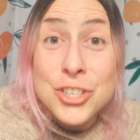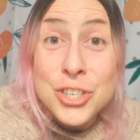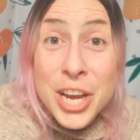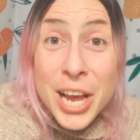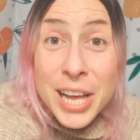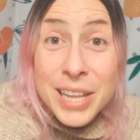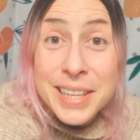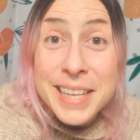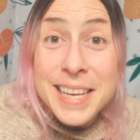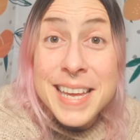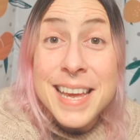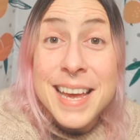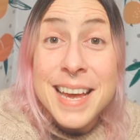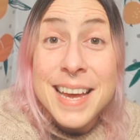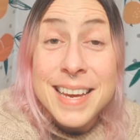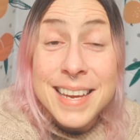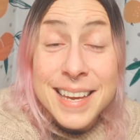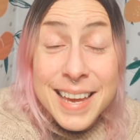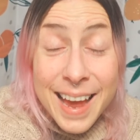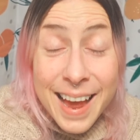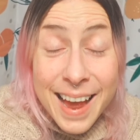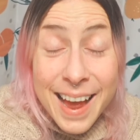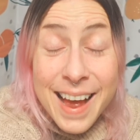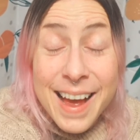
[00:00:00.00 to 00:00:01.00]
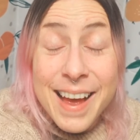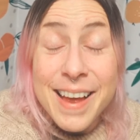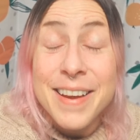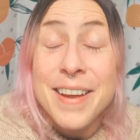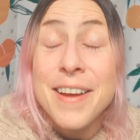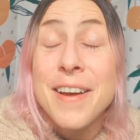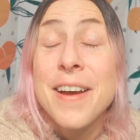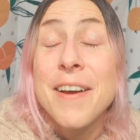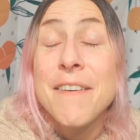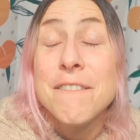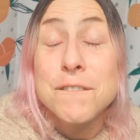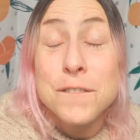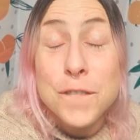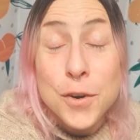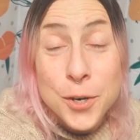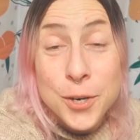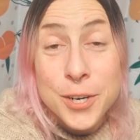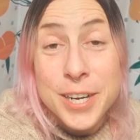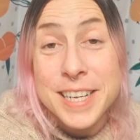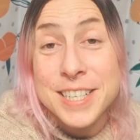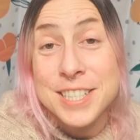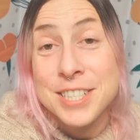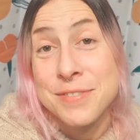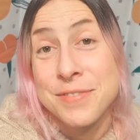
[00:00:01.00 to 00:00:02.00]
Jelly Cat
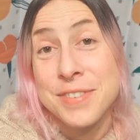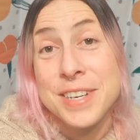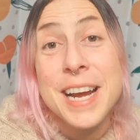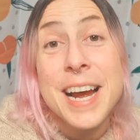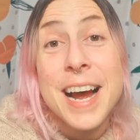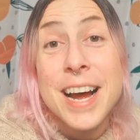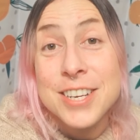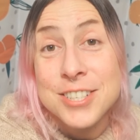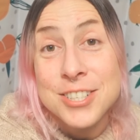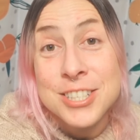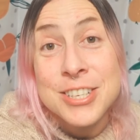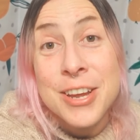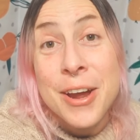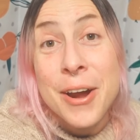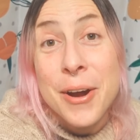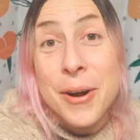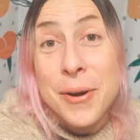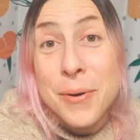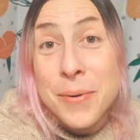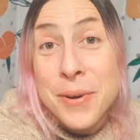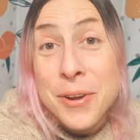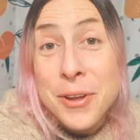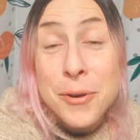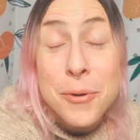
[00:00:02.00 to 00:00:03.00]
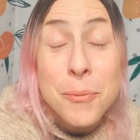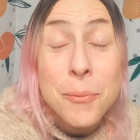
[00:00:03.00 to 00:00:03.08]
Fergus fiasco.